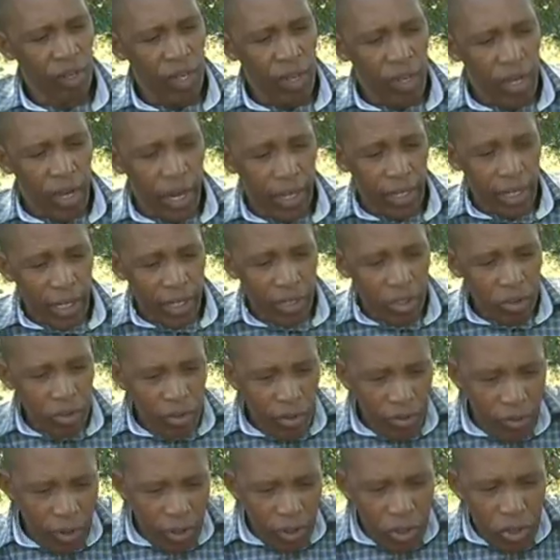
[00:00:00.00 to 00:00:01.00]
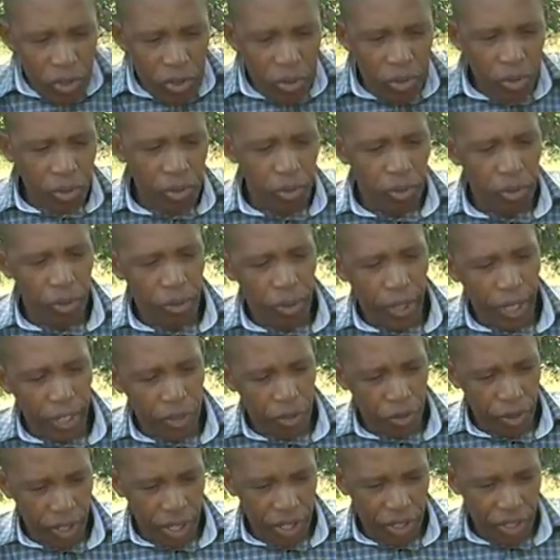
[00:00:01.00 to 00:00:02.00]
I'd like to move on to
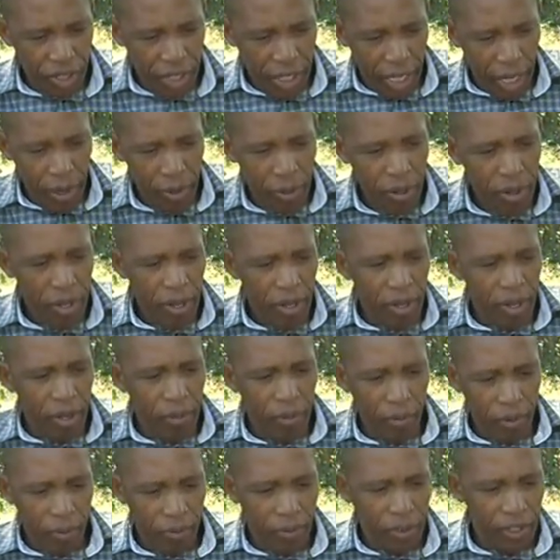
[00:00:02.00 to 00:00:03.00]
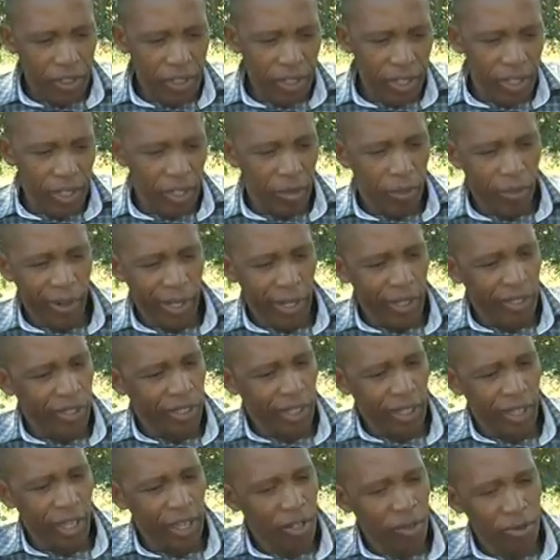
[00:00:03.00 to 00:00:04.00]
education now obviously it
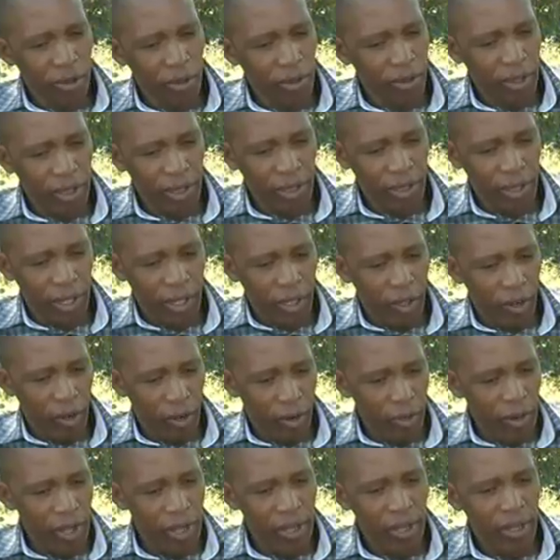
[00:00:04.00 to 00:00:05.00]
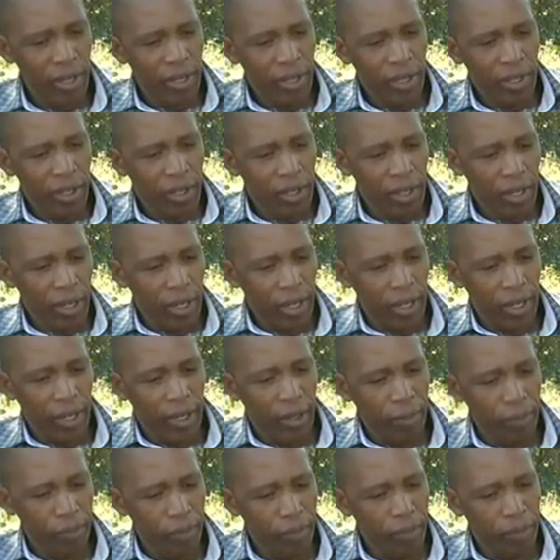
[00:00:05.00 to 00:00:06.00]
plays a key role in the economy.
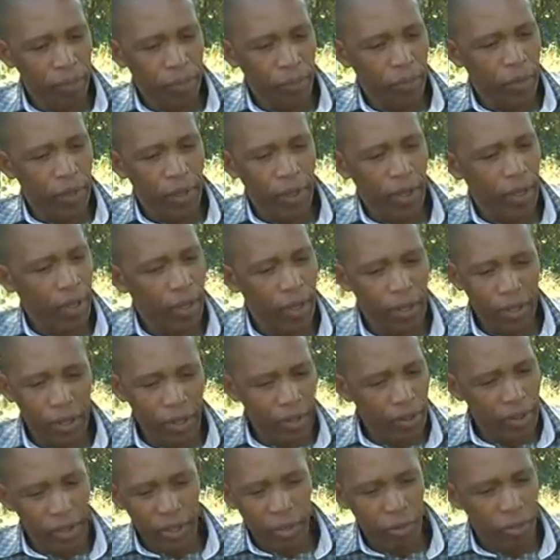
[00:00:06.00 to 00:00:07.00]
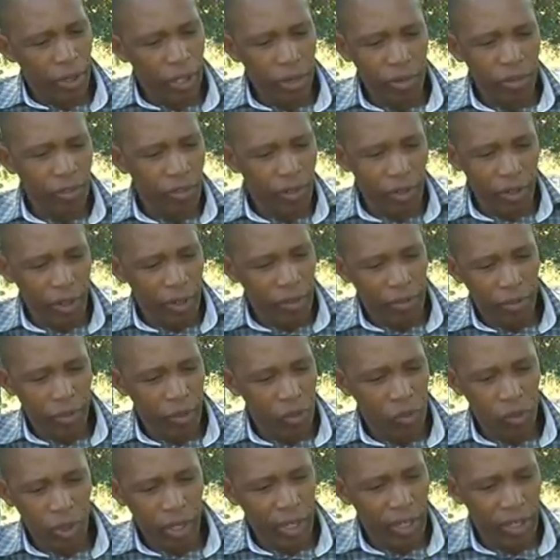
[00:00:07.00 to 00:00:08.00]
Um, the world over,
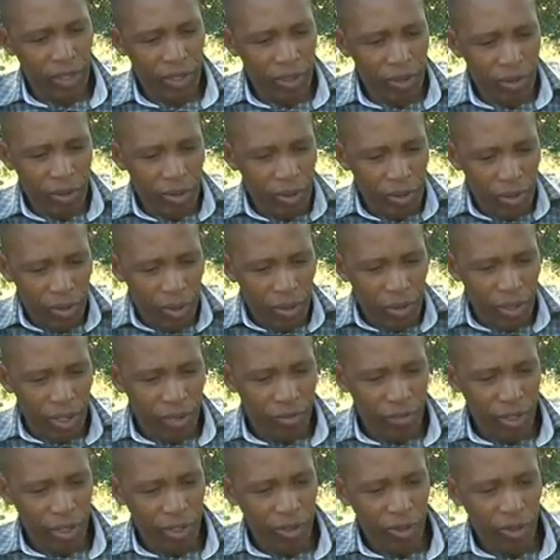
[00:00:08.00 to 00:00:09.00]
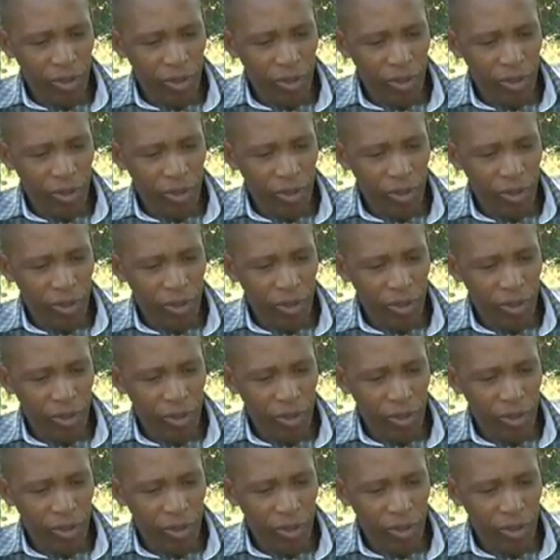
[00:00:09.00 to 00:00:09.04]
Botswana is no, no, different to